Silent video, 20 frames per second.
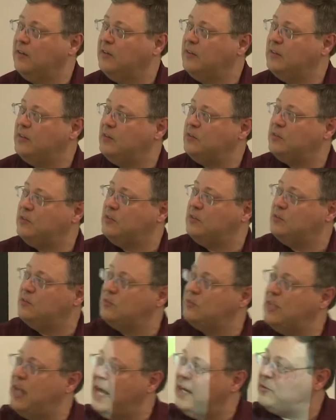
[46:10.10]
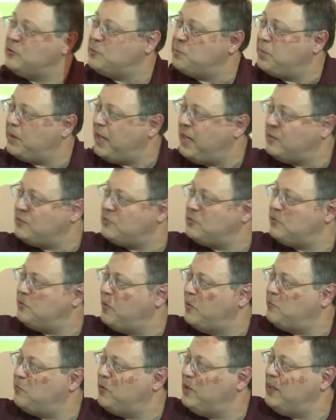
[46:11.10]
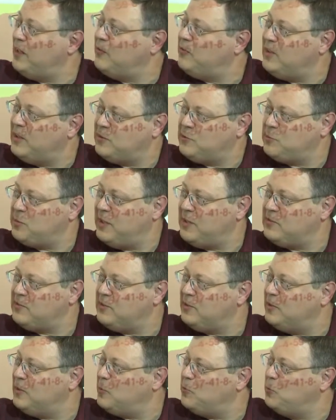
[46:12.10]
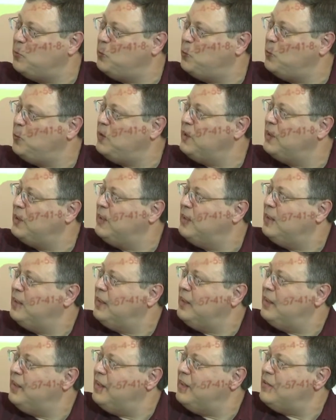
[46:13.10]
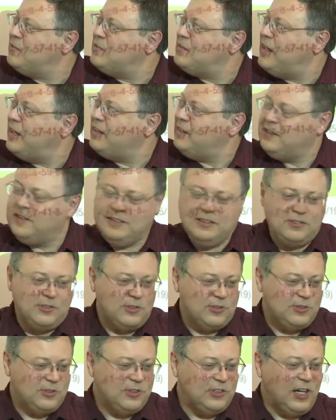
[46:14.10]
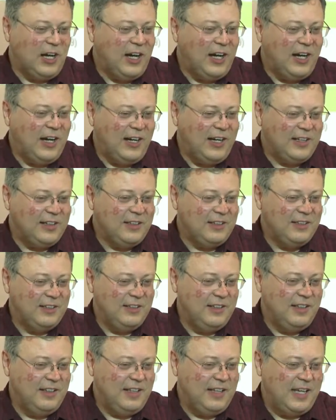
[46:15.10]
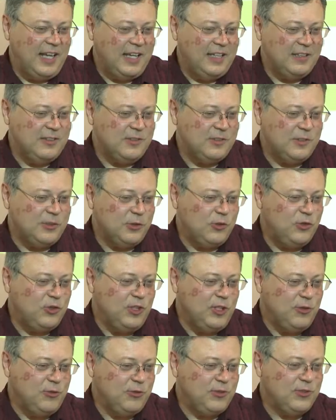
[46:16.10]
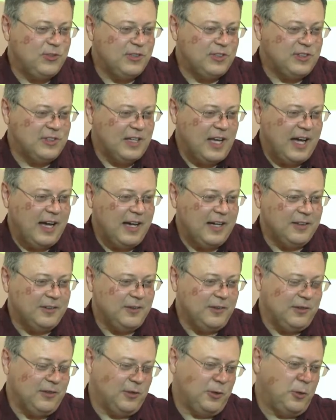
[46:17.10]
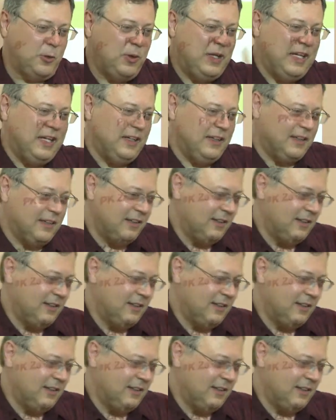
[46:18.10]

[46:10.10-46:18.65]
this is expressed, one way of expressing the moon is that it is a star, and it's the chief star or the queen